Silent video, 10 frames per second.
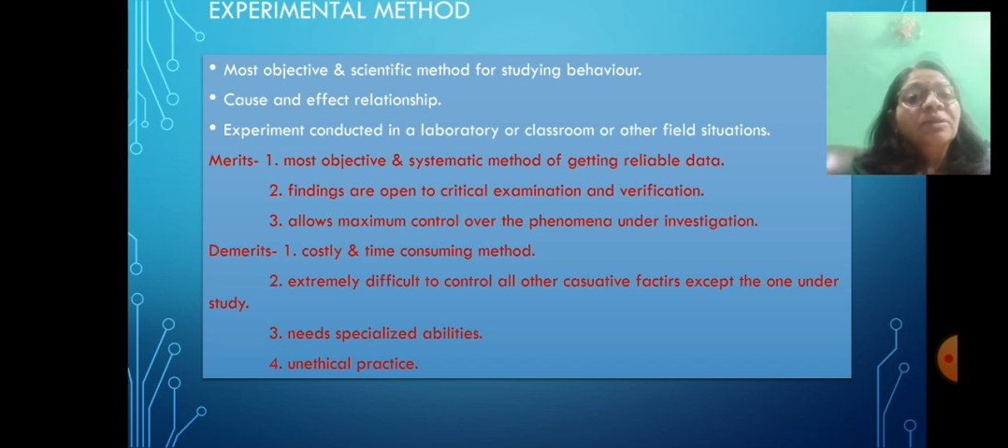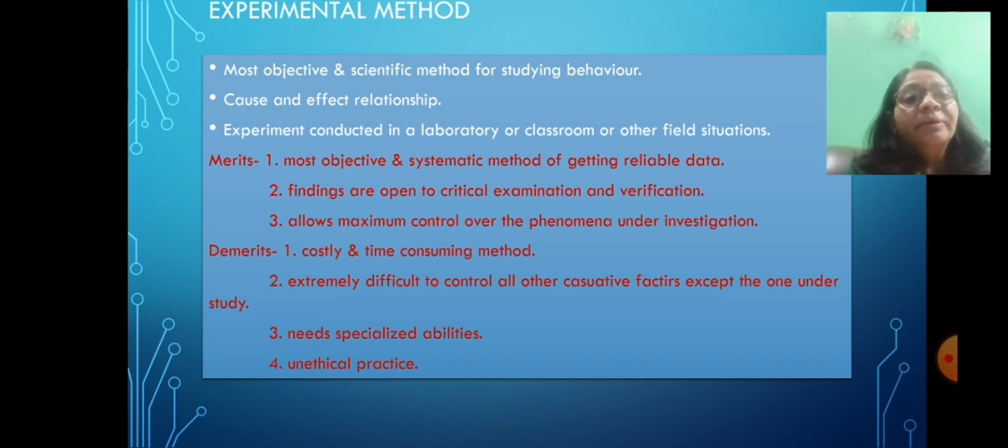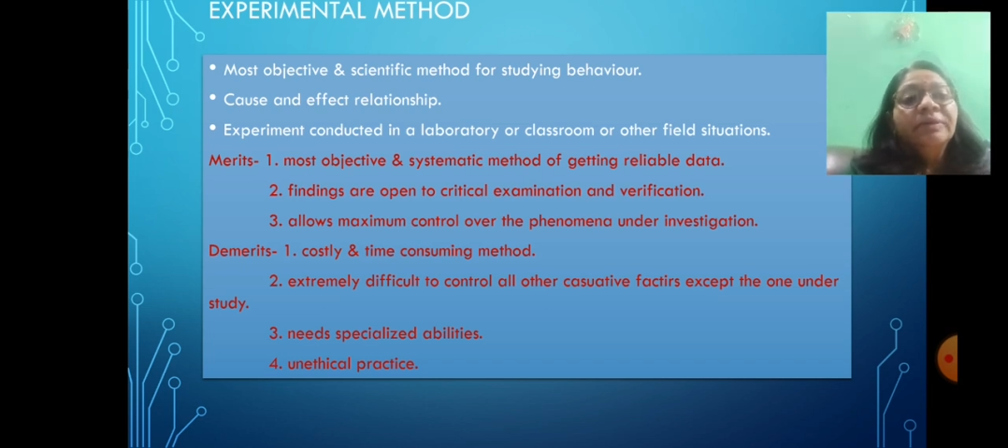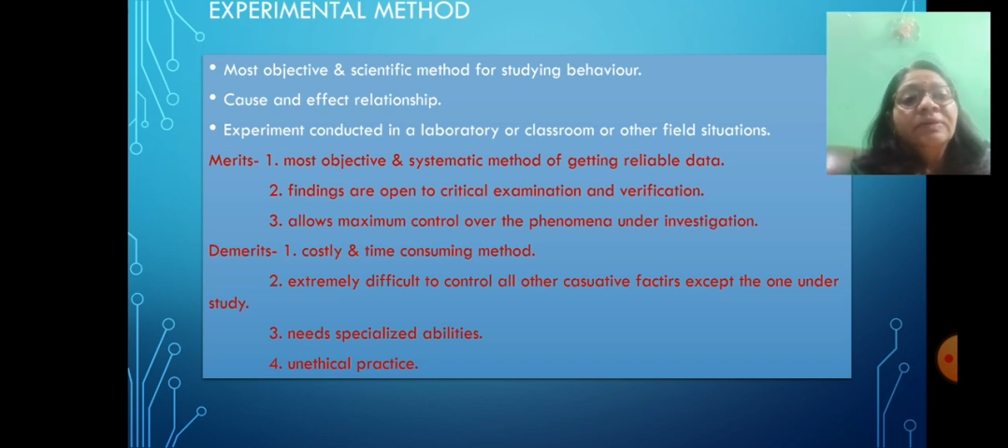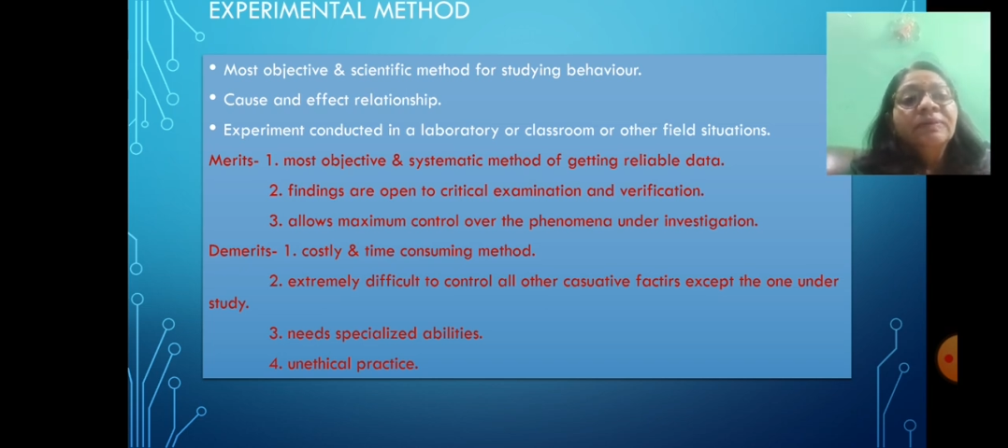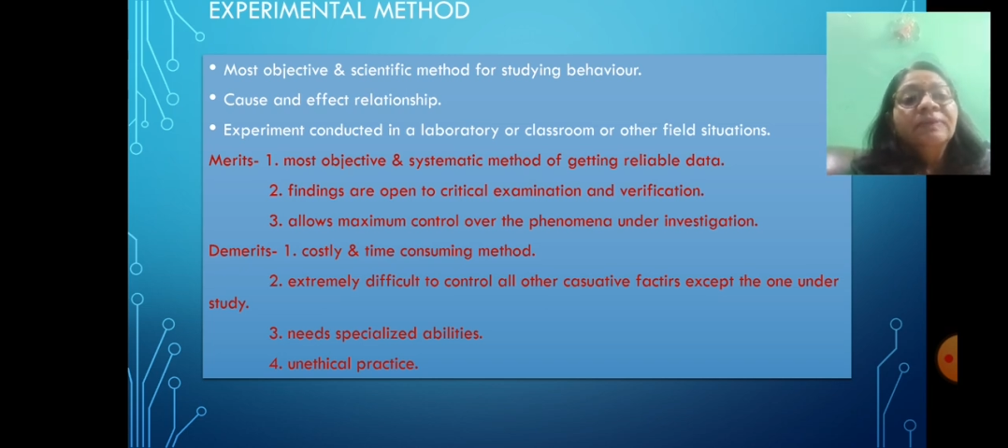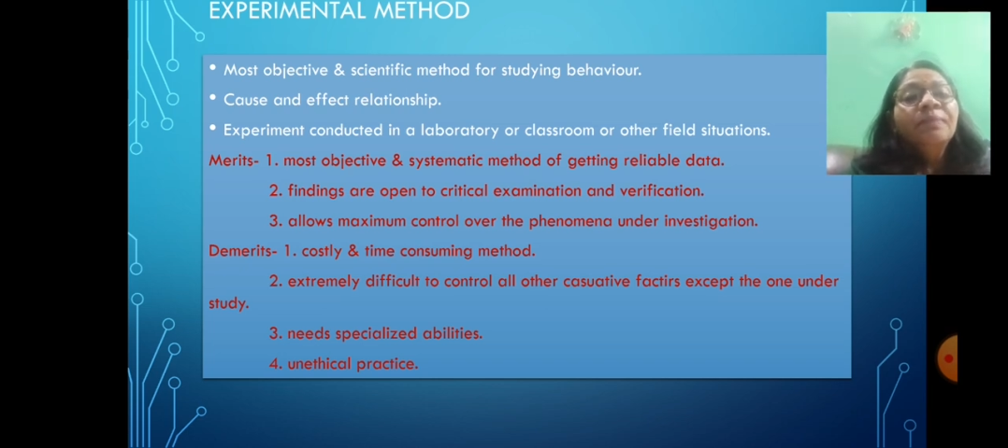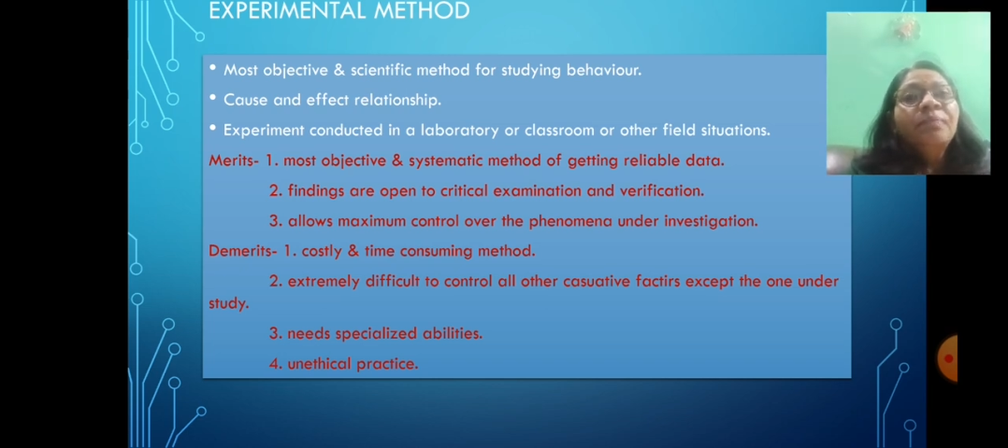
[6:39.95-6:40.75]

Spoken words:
abilities,